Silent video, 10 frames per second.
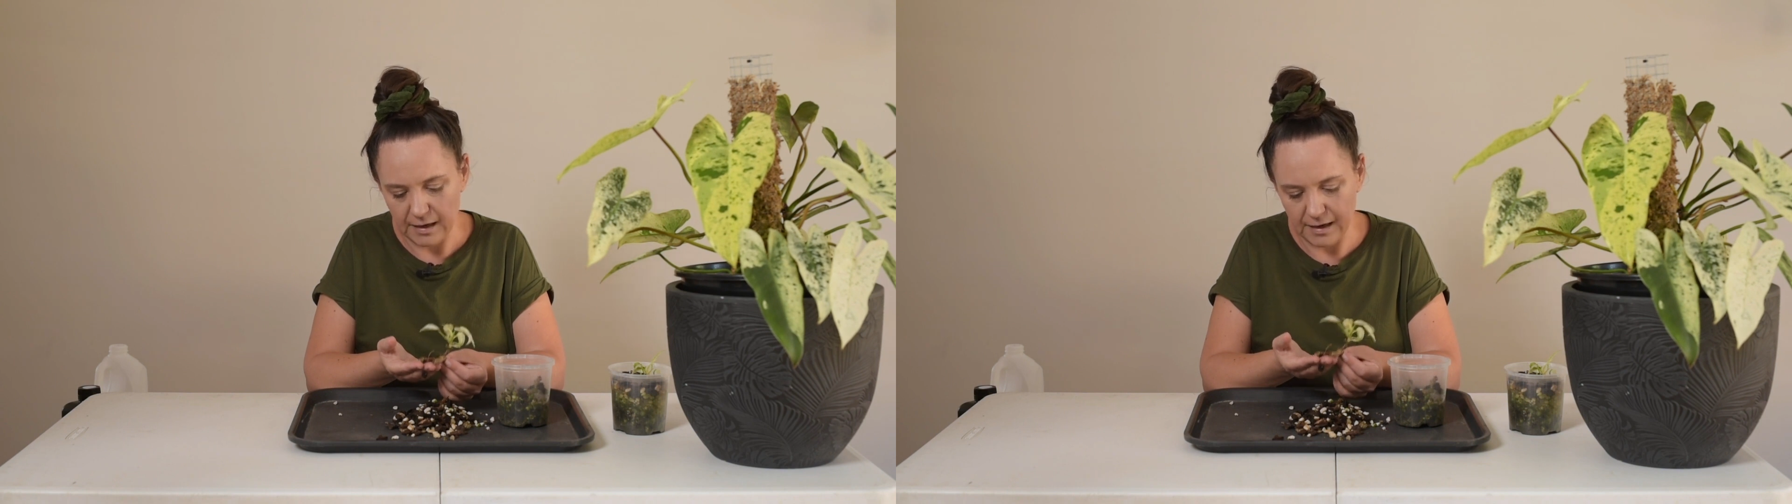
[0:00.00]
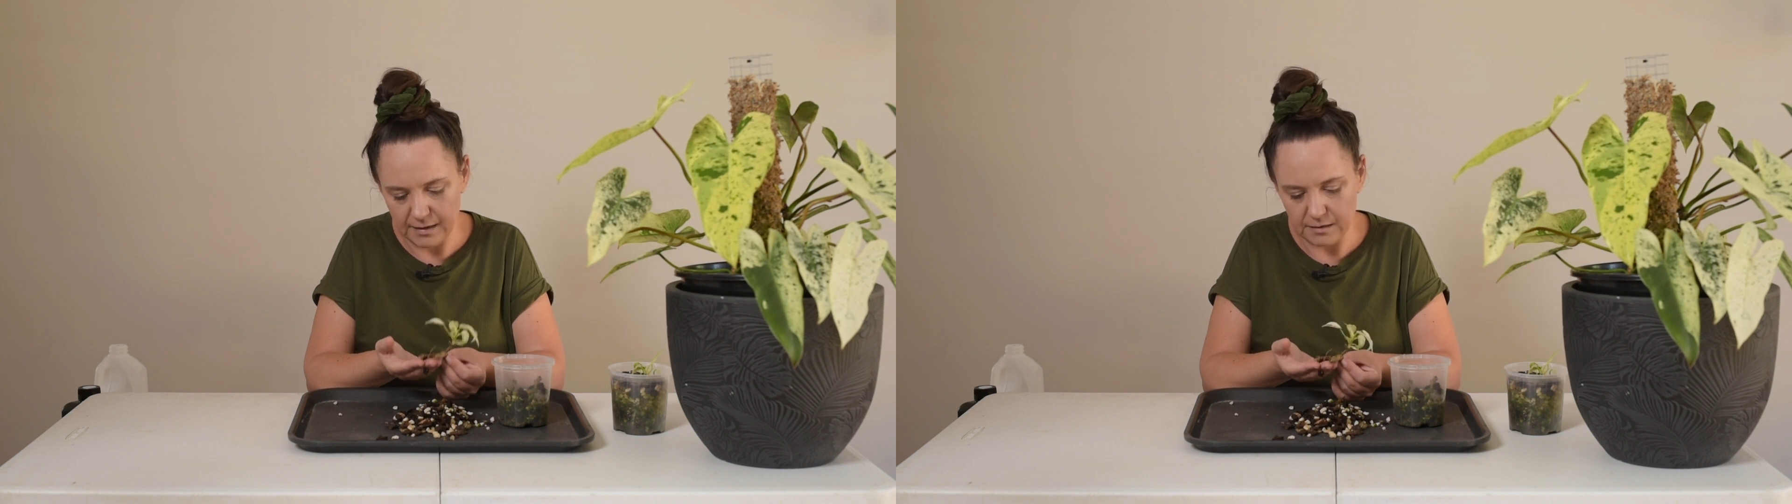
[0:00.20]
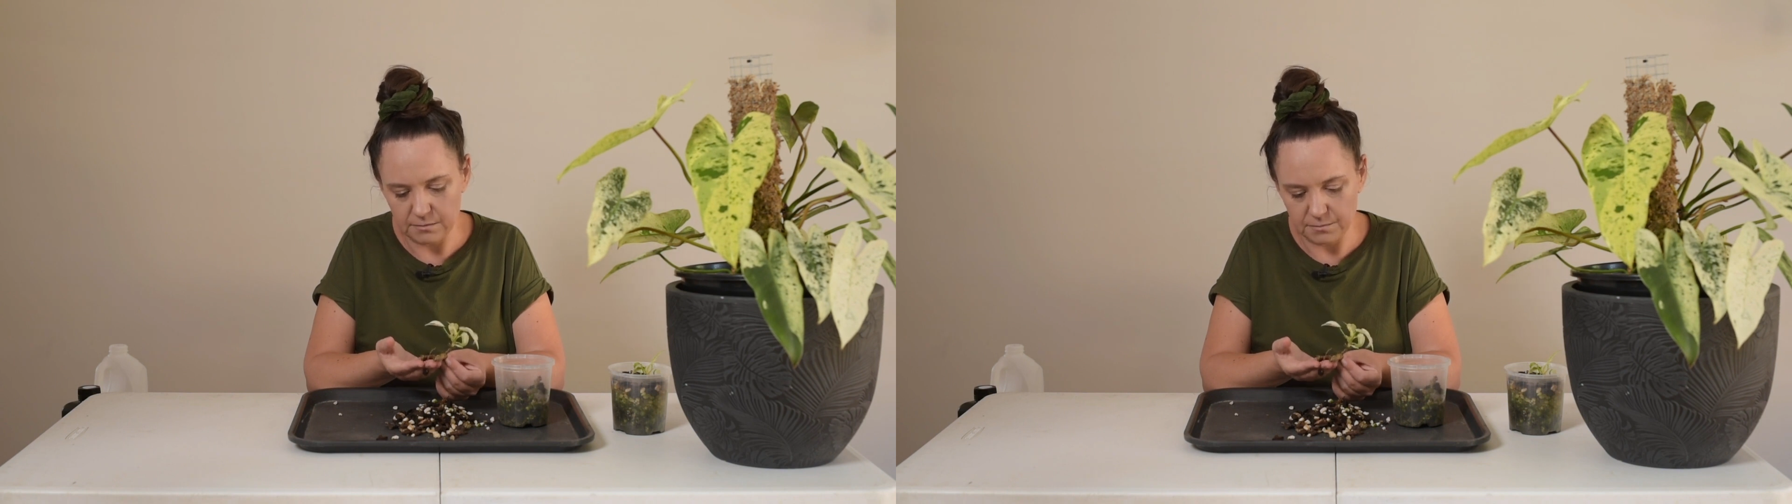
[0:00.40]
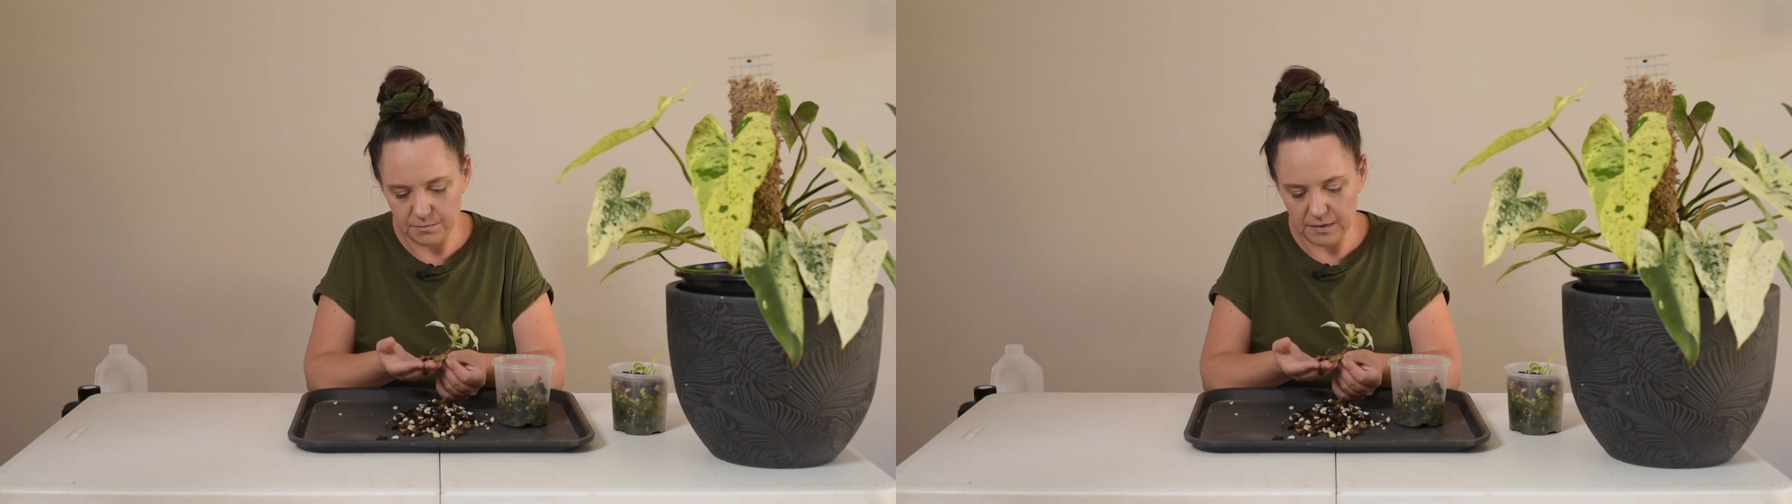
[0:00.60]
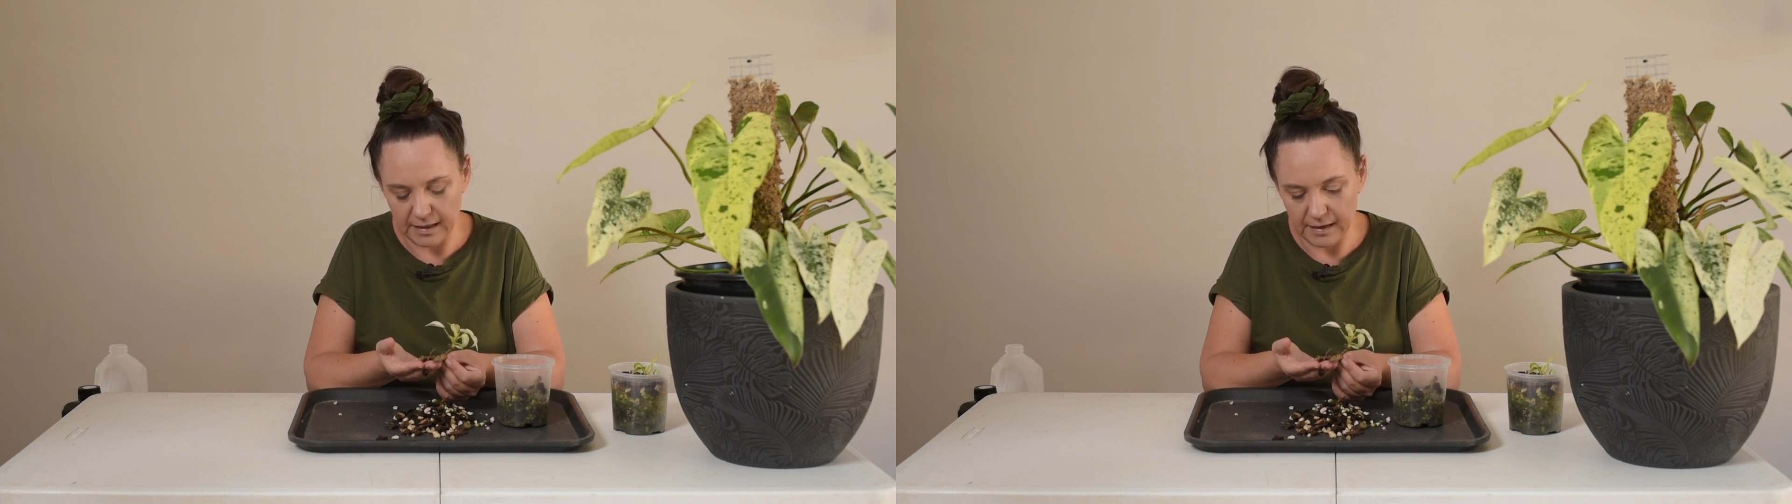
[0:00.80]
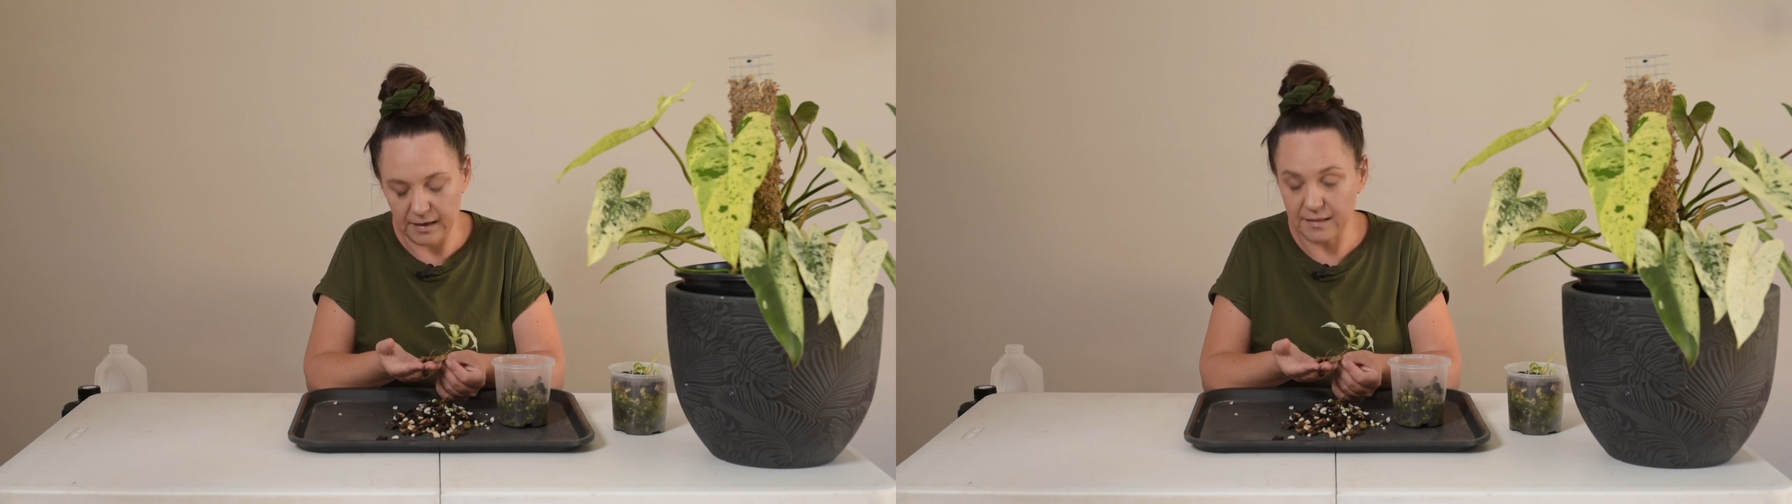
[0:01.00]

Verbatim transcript: And yeah,